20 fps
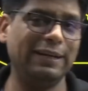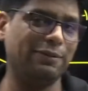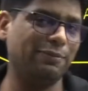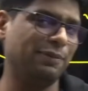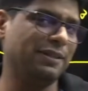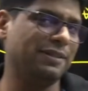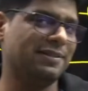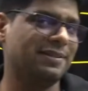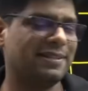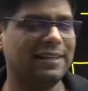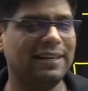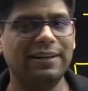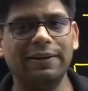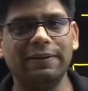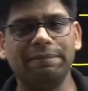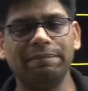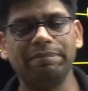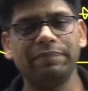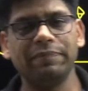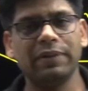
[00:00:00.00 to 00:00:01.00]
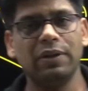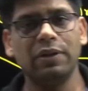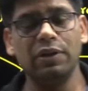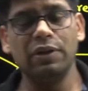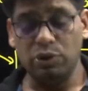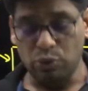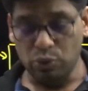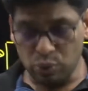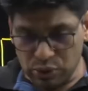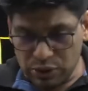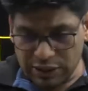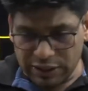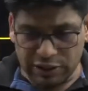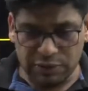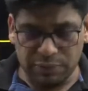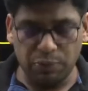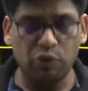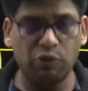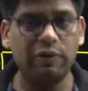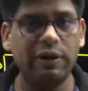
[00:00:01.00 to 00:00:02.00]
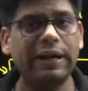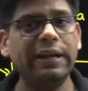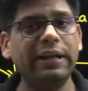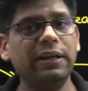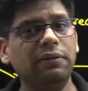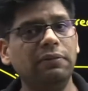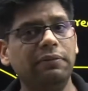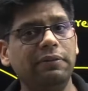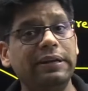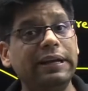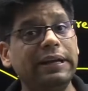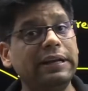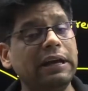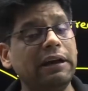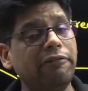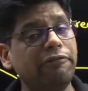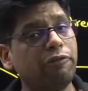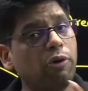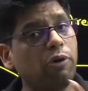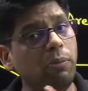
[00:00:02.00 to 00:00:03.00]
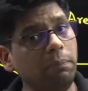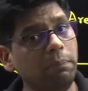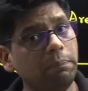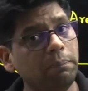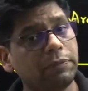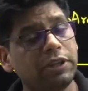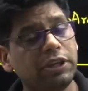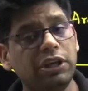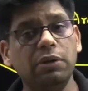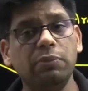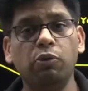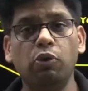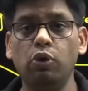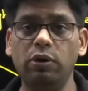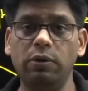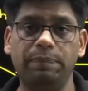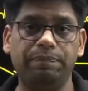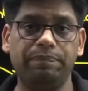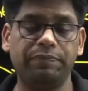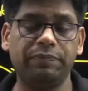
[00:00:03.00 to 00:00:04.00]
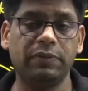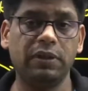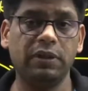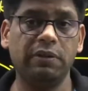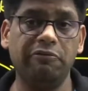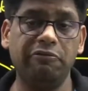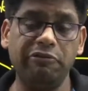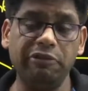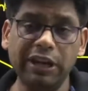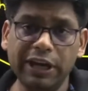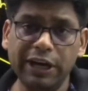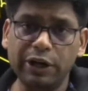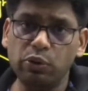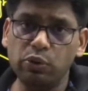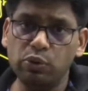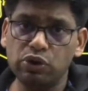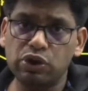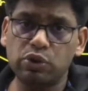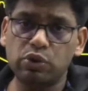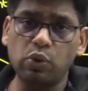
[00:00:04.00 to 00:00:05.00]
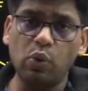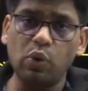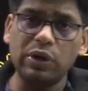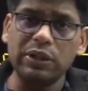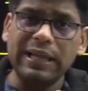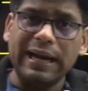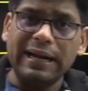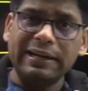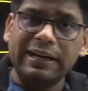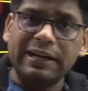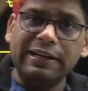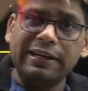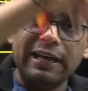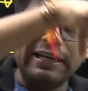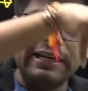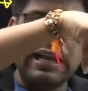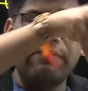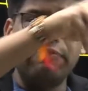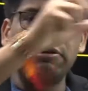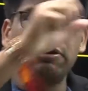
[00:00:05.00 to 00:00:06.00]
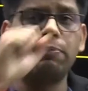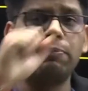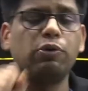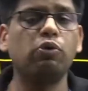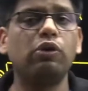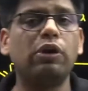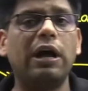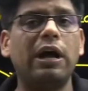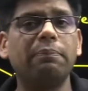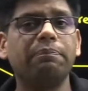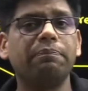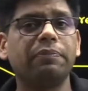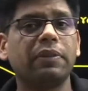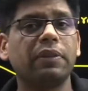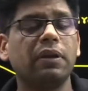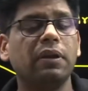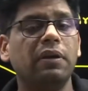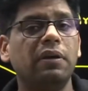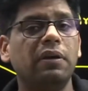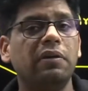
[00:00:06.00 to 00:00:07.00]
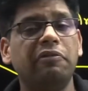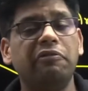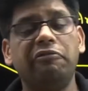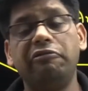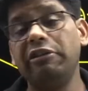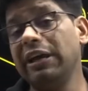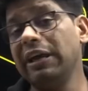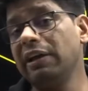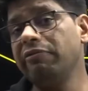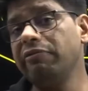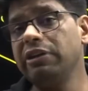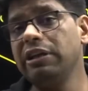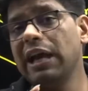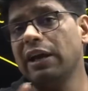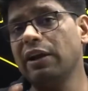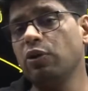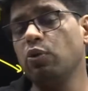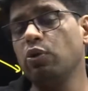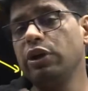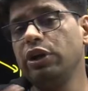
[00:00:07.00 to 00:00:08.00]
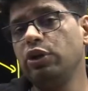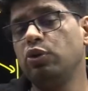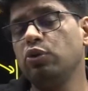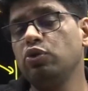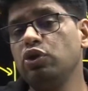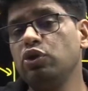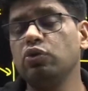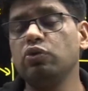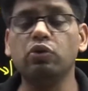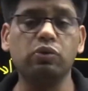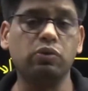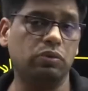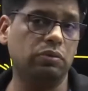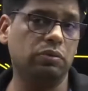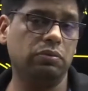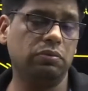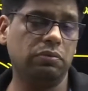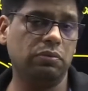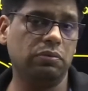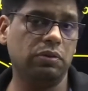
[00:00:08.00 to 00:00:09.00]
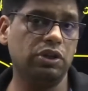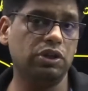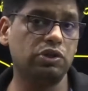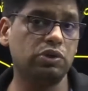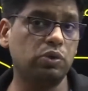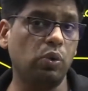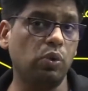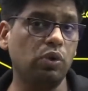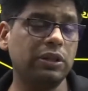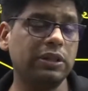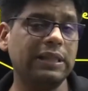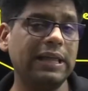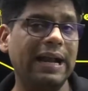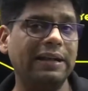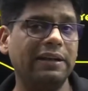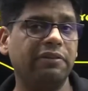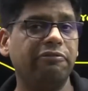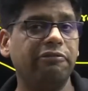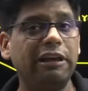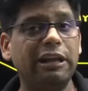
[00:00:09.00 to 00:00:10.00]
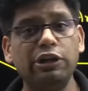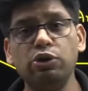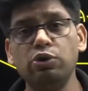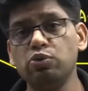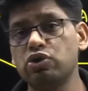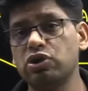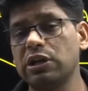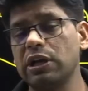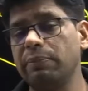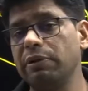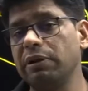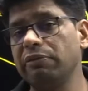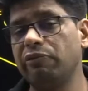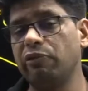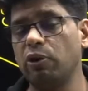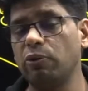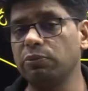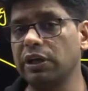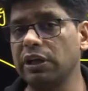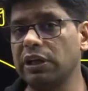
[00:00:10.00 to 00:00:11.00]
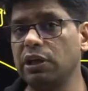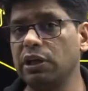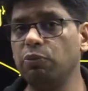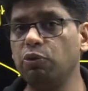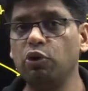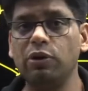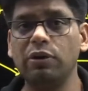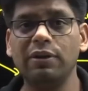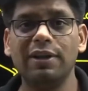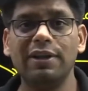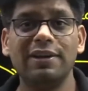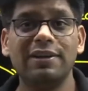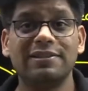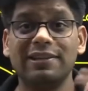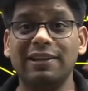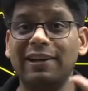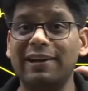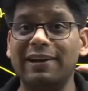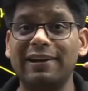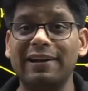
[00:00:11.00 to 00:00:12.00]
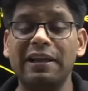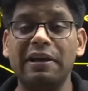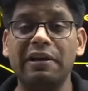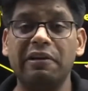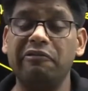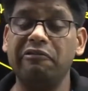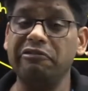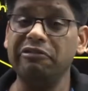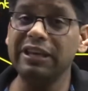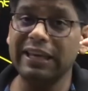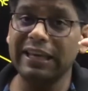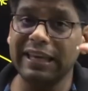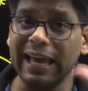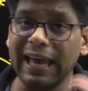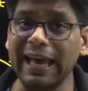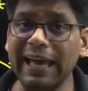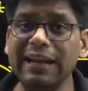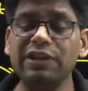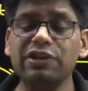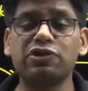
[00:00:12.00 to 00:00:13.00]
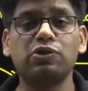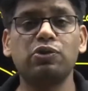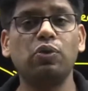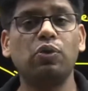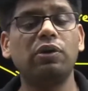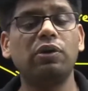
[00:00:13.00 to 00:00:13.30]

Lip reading: means, sir, user is providing data from keyboard. We need to store that data in our program where we are going to store that values coming from the keyboard. Sir, we can store